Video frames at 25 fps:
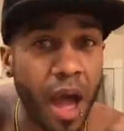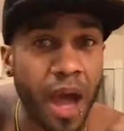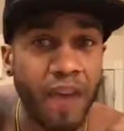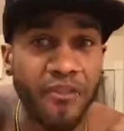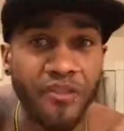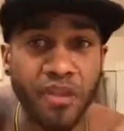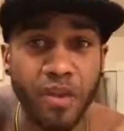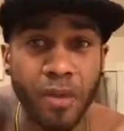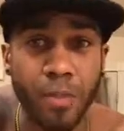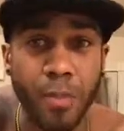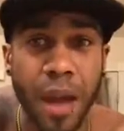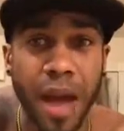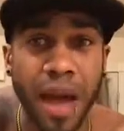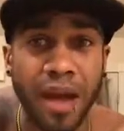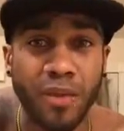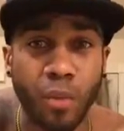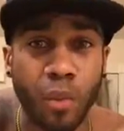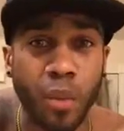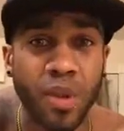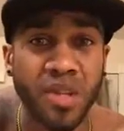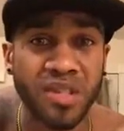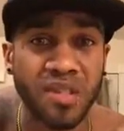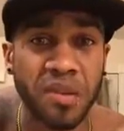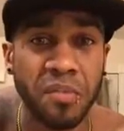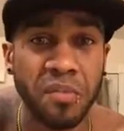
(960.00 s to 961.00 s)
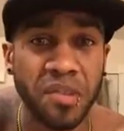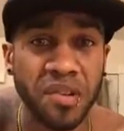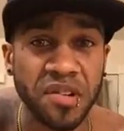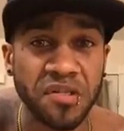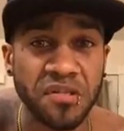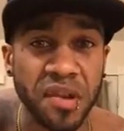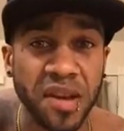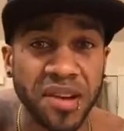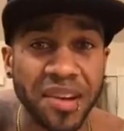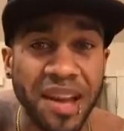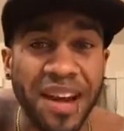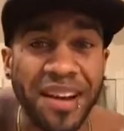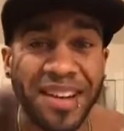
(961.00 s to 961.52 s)
I feel mad wisdom-ish
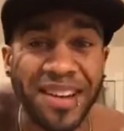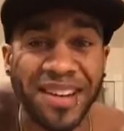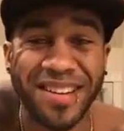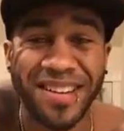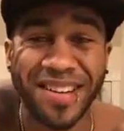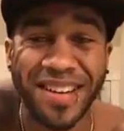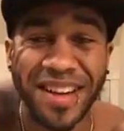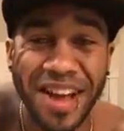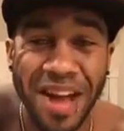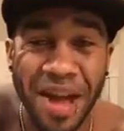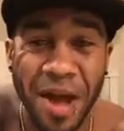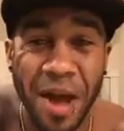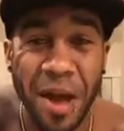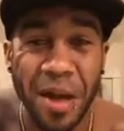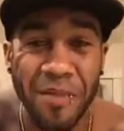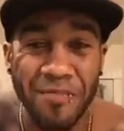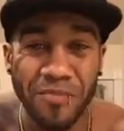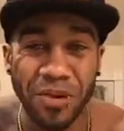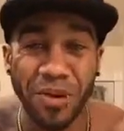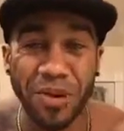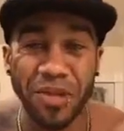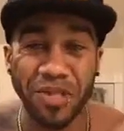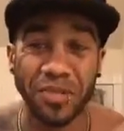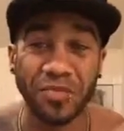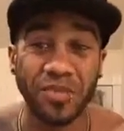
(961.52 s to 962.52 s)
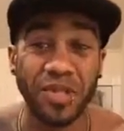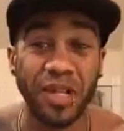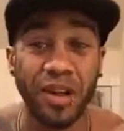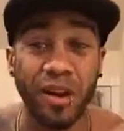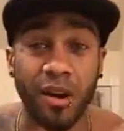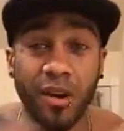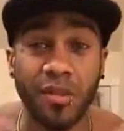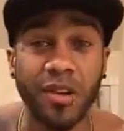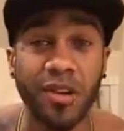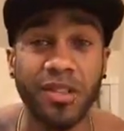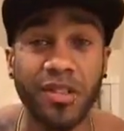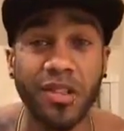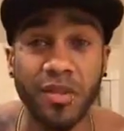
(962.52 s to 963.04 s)
right now, but also, the
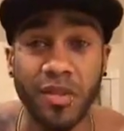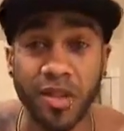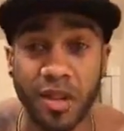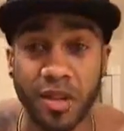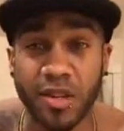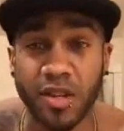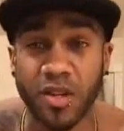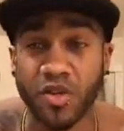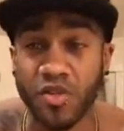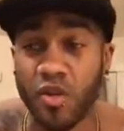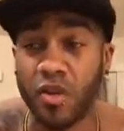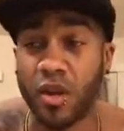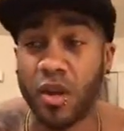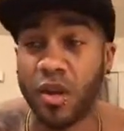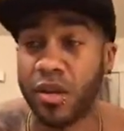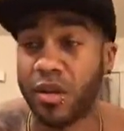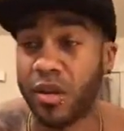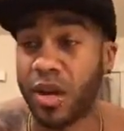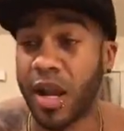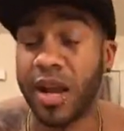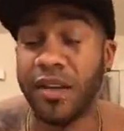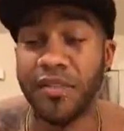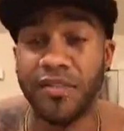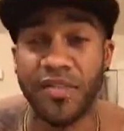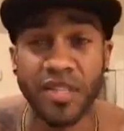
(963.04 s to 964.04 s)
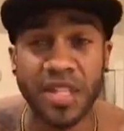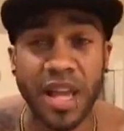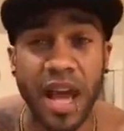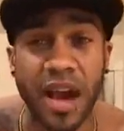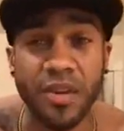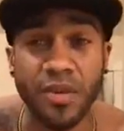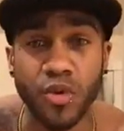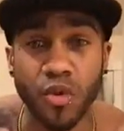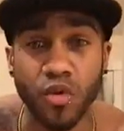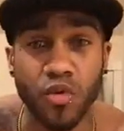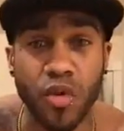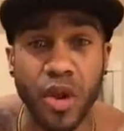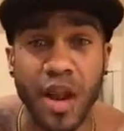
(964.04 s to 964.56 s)
only thing you can control in your life is how
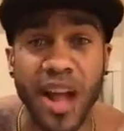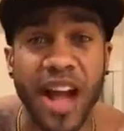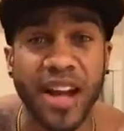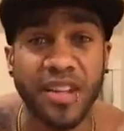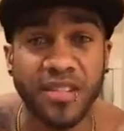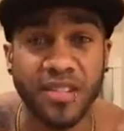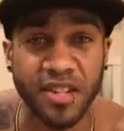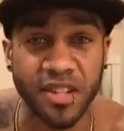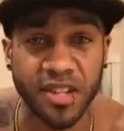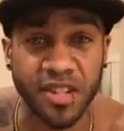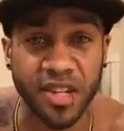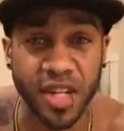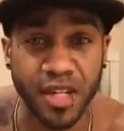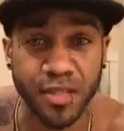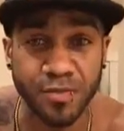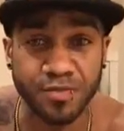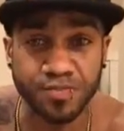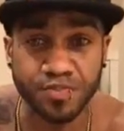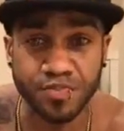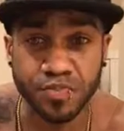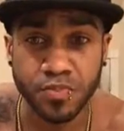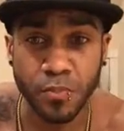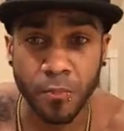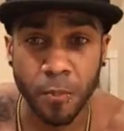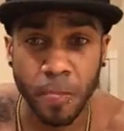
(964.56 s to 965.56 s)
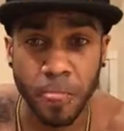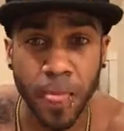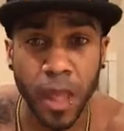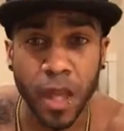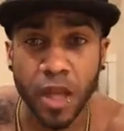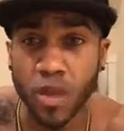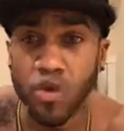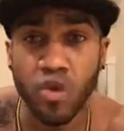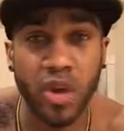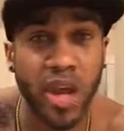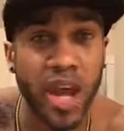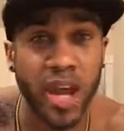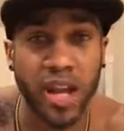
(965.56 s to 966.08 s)
you react to shit.
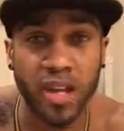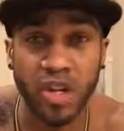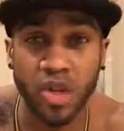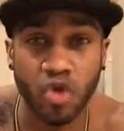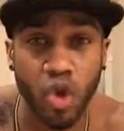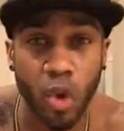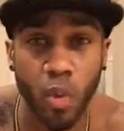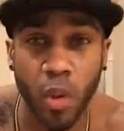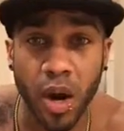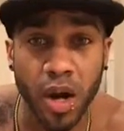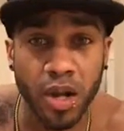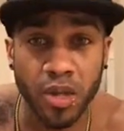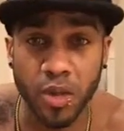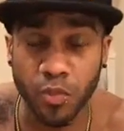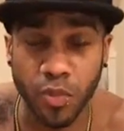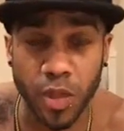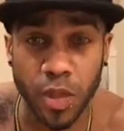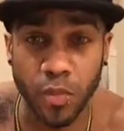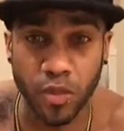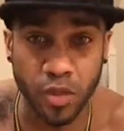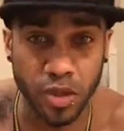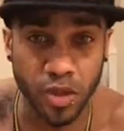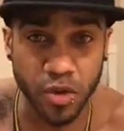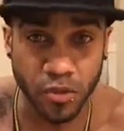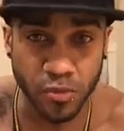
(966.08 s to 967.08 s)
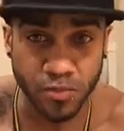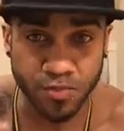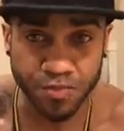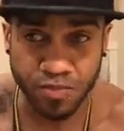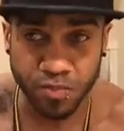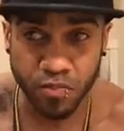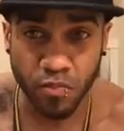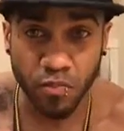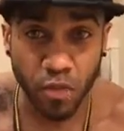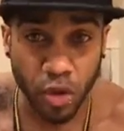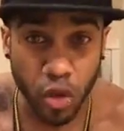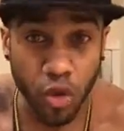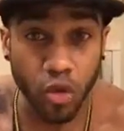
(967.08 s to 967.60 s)
You can't control what other people do.
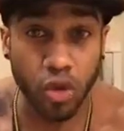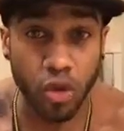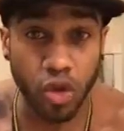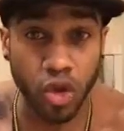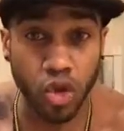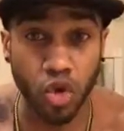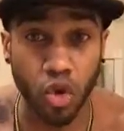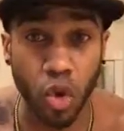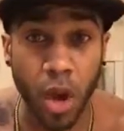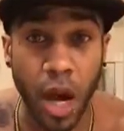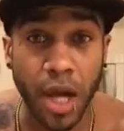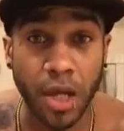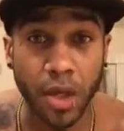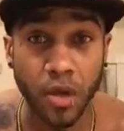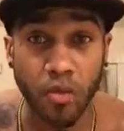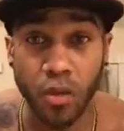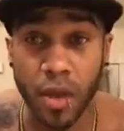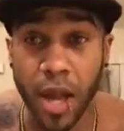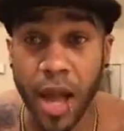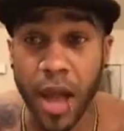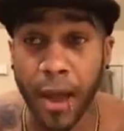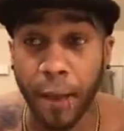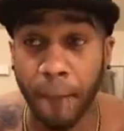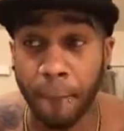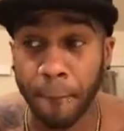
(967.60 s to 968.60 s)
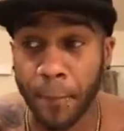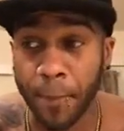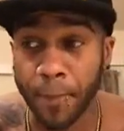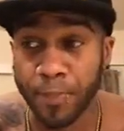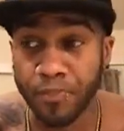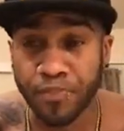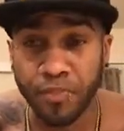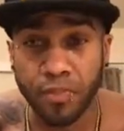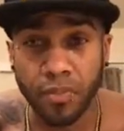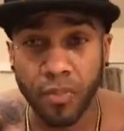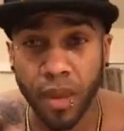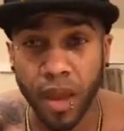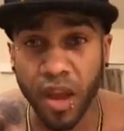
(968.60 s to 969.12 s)
You can control how you react.
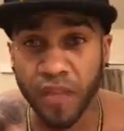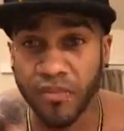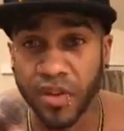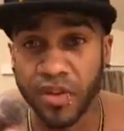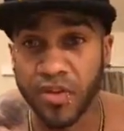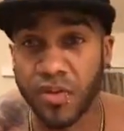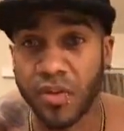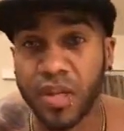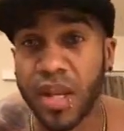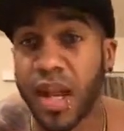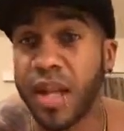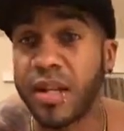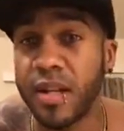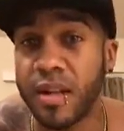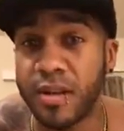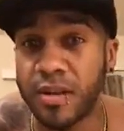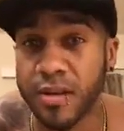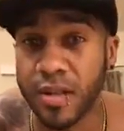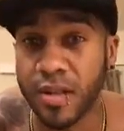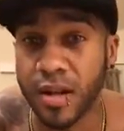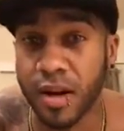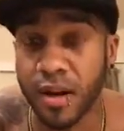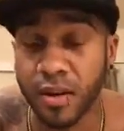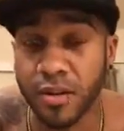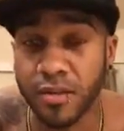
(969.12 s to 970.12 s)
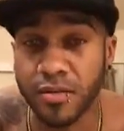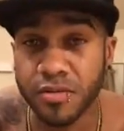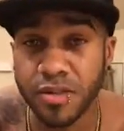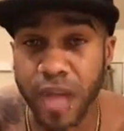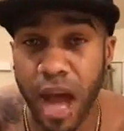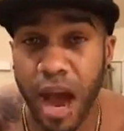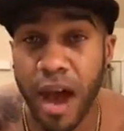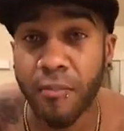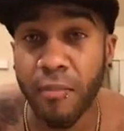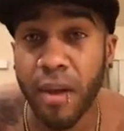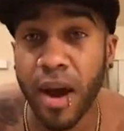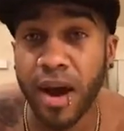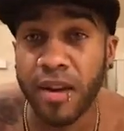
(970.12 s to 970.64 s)
If this was 10 years ago,
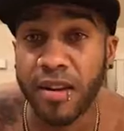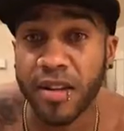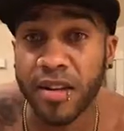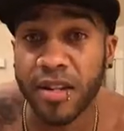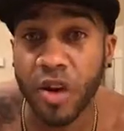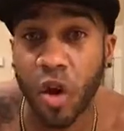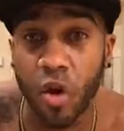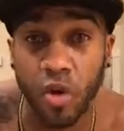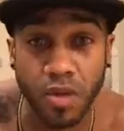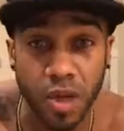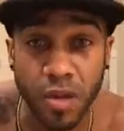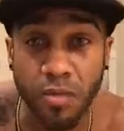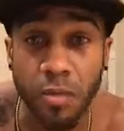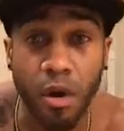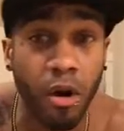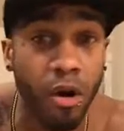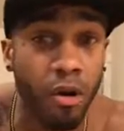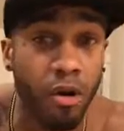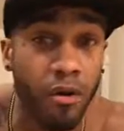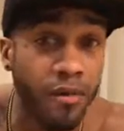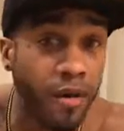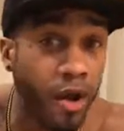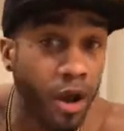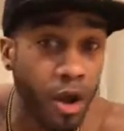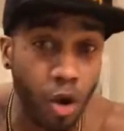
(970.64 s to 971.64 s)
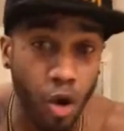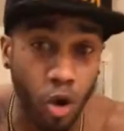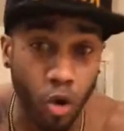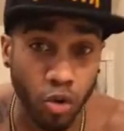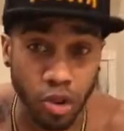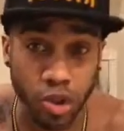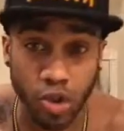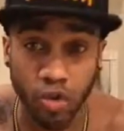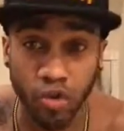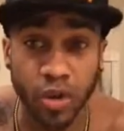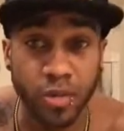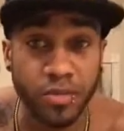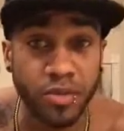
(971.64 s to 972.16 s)
I might have told him off or
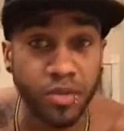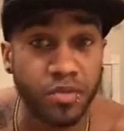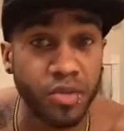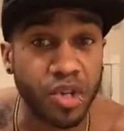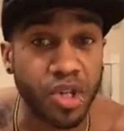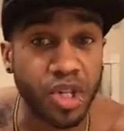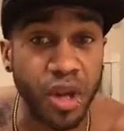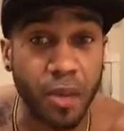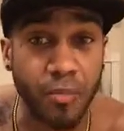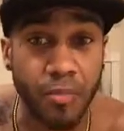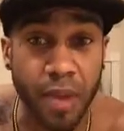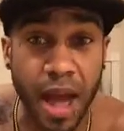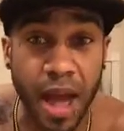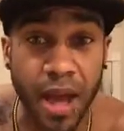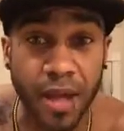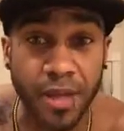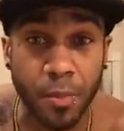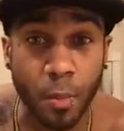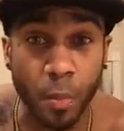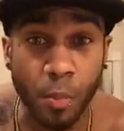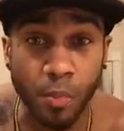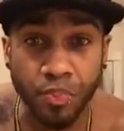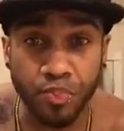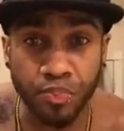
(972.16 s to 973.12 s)
screamed some shit back.